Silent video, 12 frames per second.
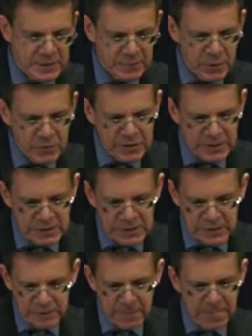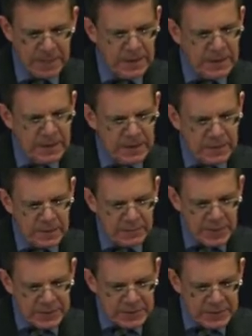I suppose they did.
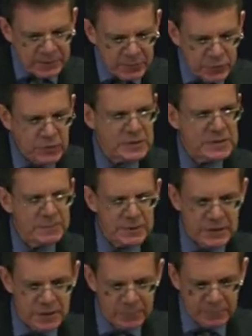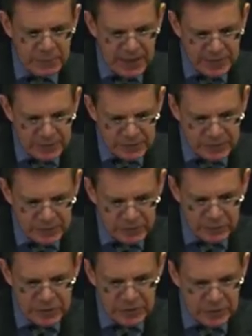But I think that reduces something complex
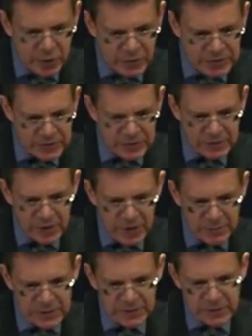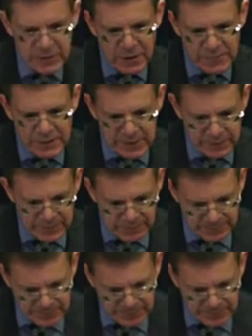to its lowest common denominator.